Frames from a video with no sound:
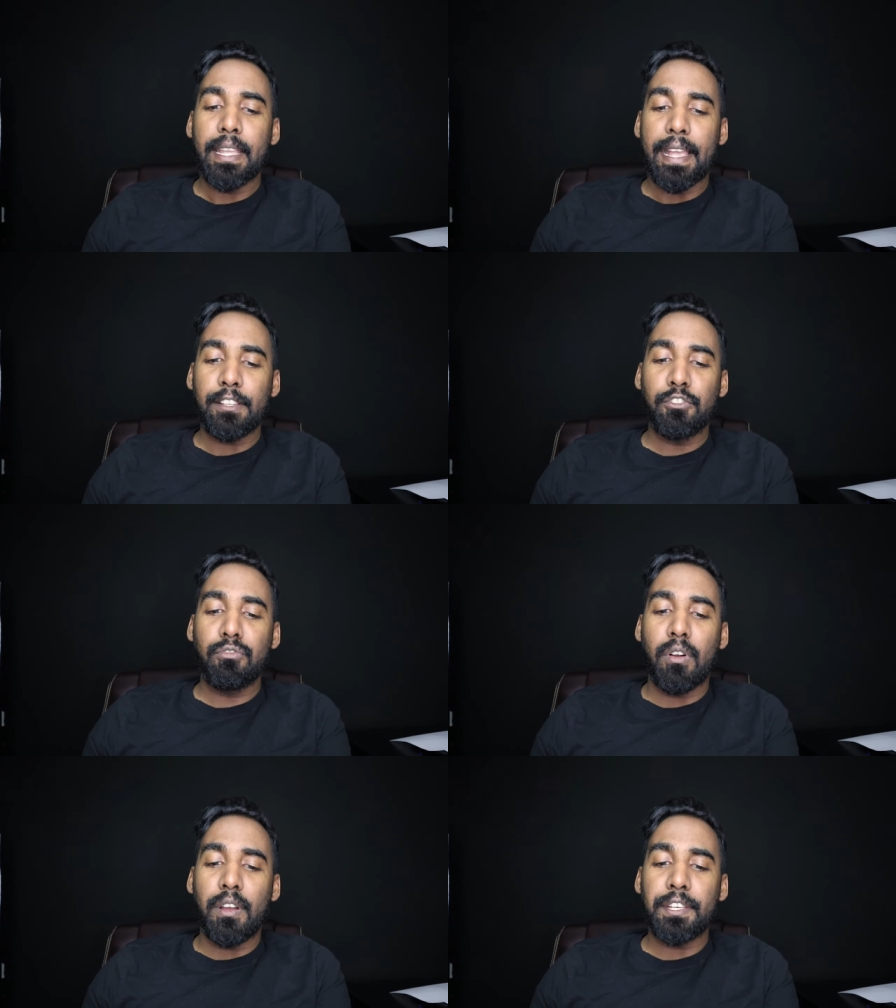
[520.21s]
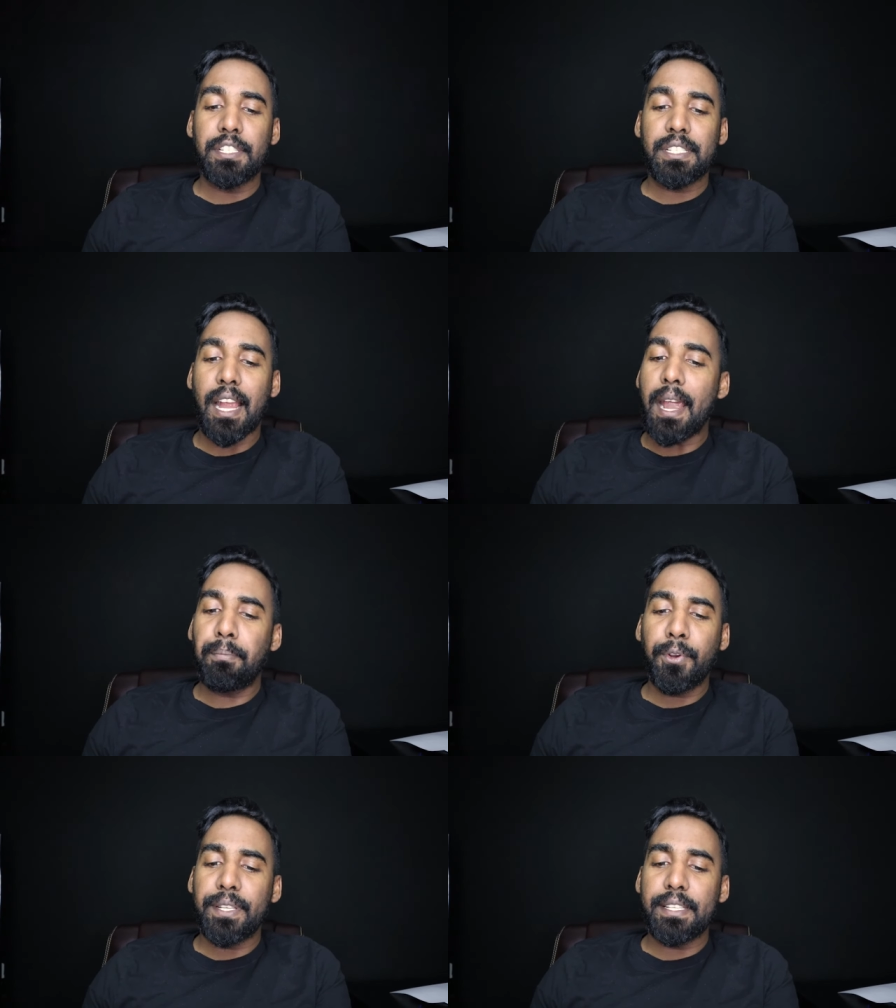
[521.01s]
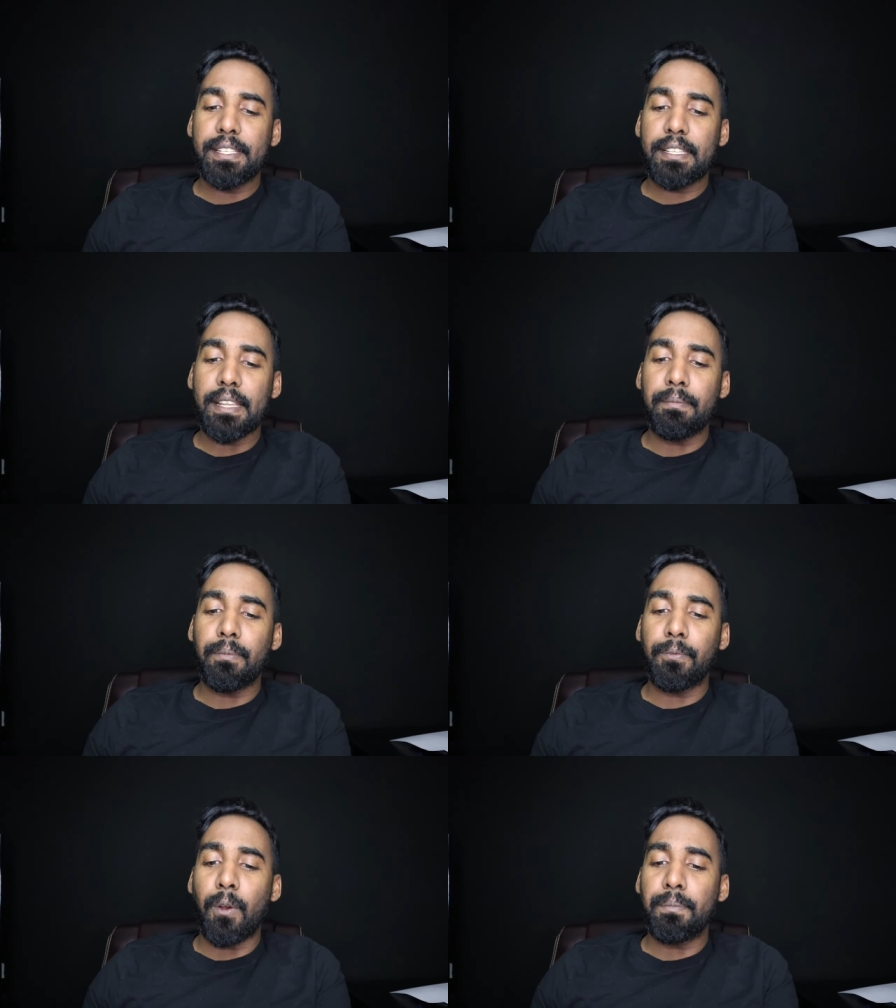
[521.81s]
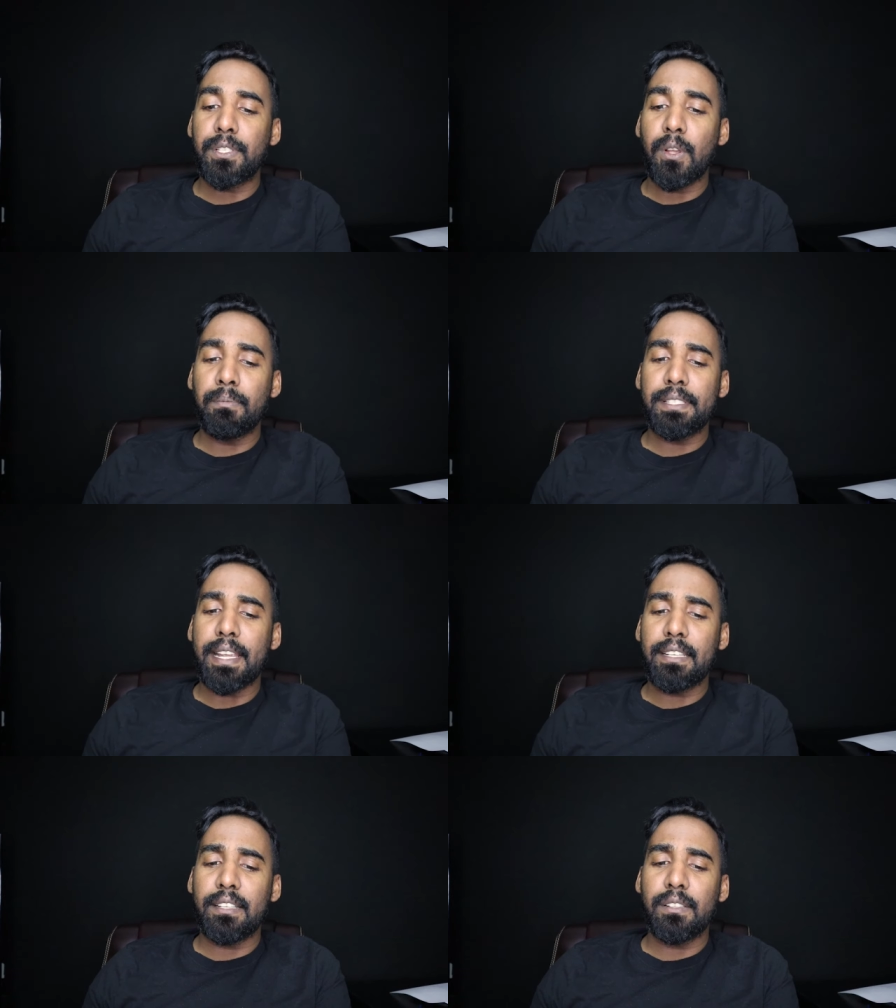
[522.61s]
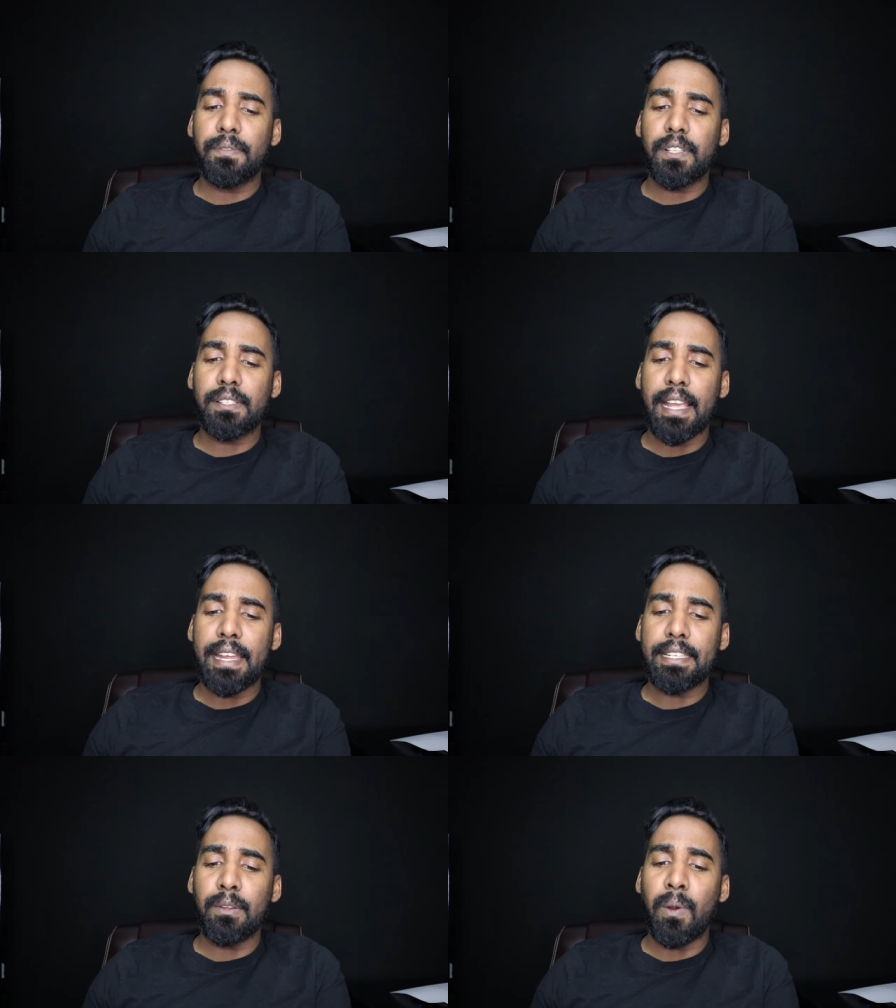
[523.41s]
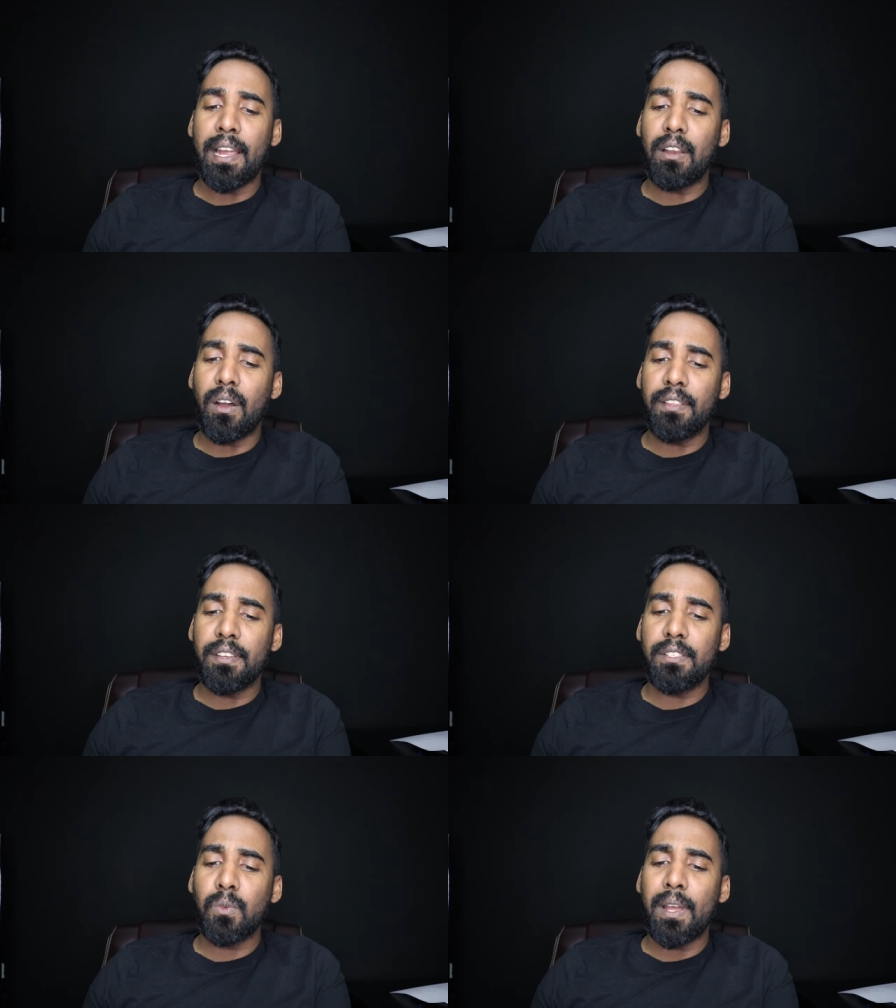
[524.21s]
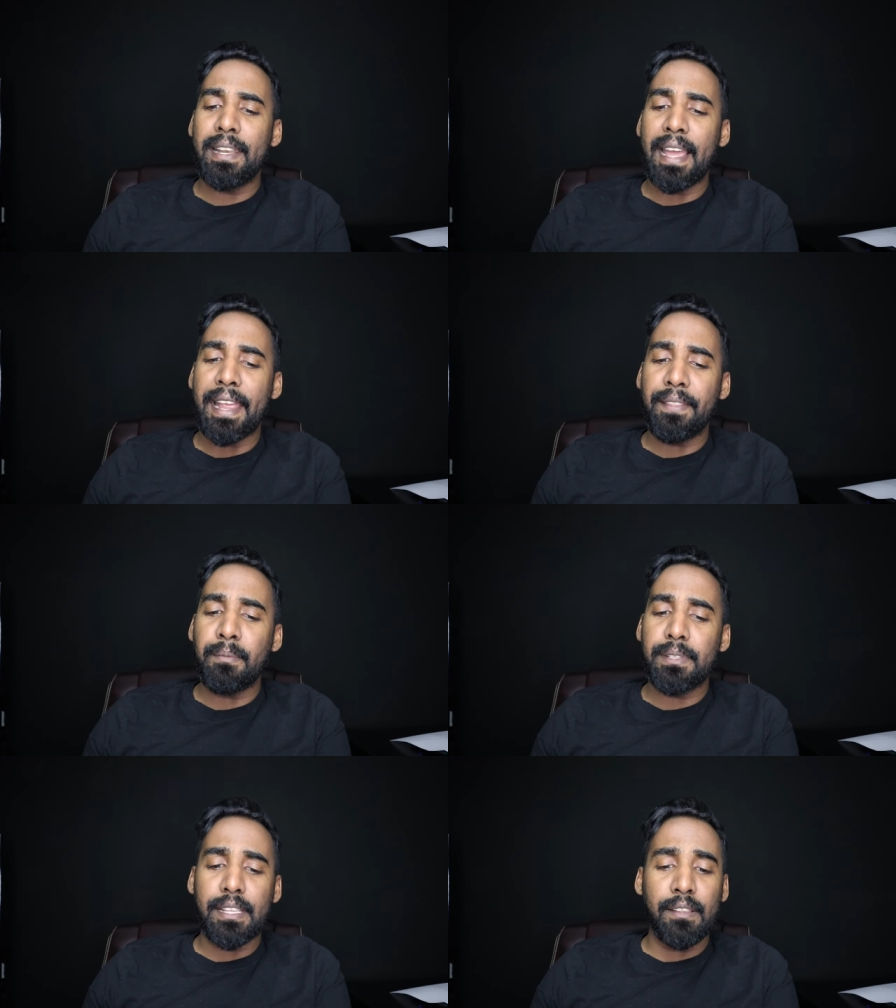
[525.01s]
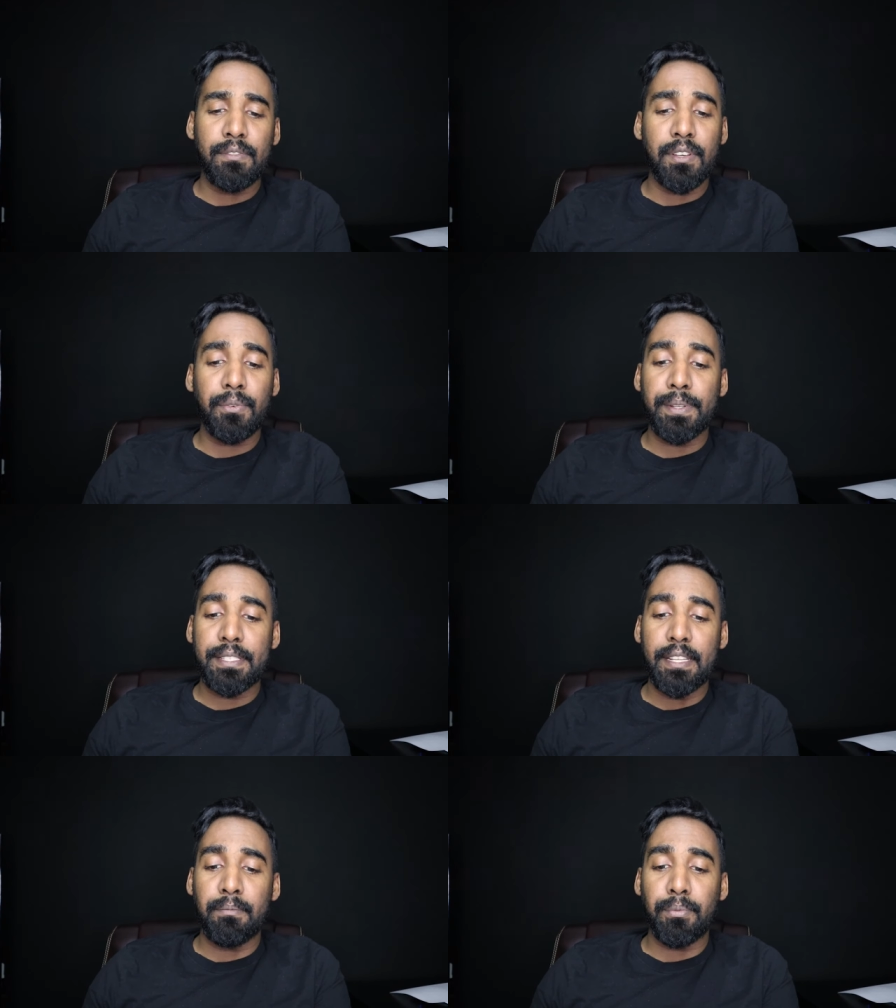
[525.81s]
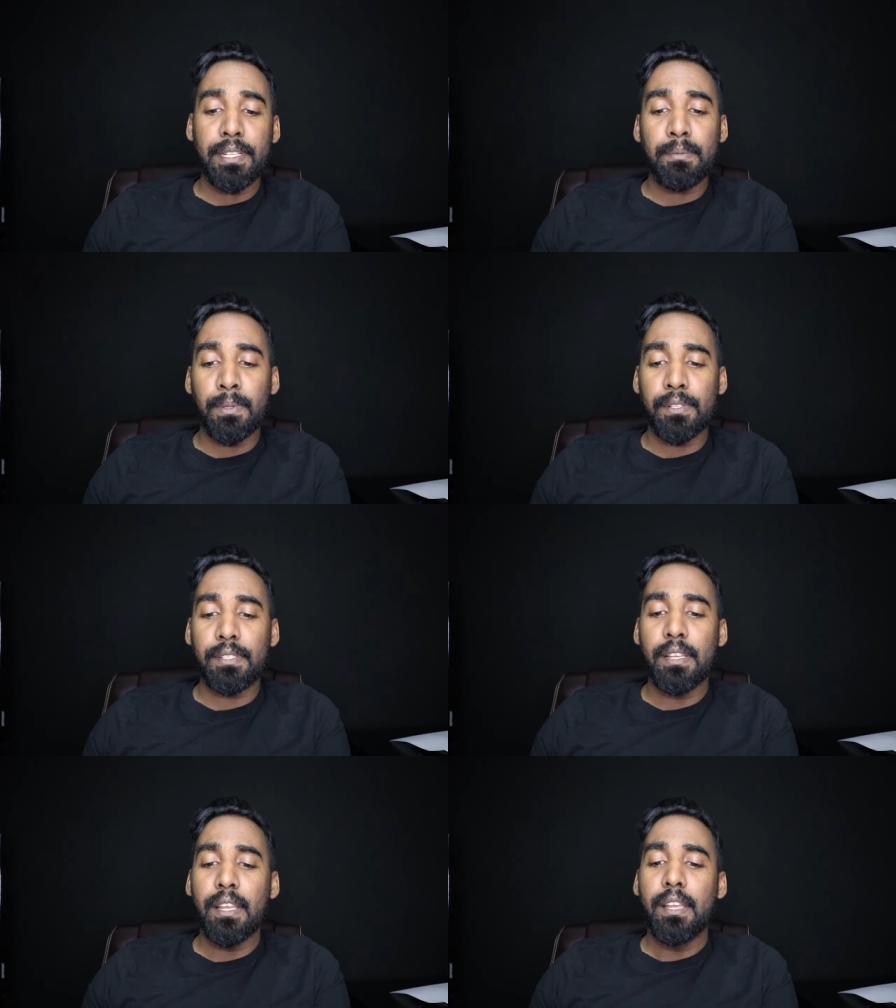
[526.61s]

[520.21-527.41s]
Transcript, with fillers: has drawn sharp criticism from some sectors of society, while others who align themselves with Christian principles